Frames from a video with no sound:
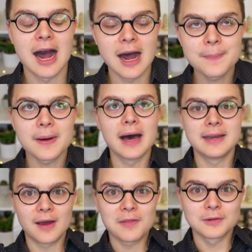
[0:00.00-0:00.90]
up
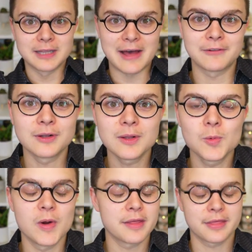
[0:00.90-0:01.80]
another
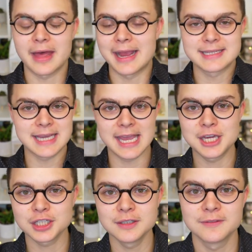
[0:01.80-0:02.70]
level with like
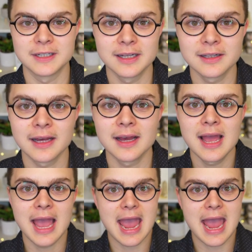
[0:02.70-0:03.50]
Tahitian vanilla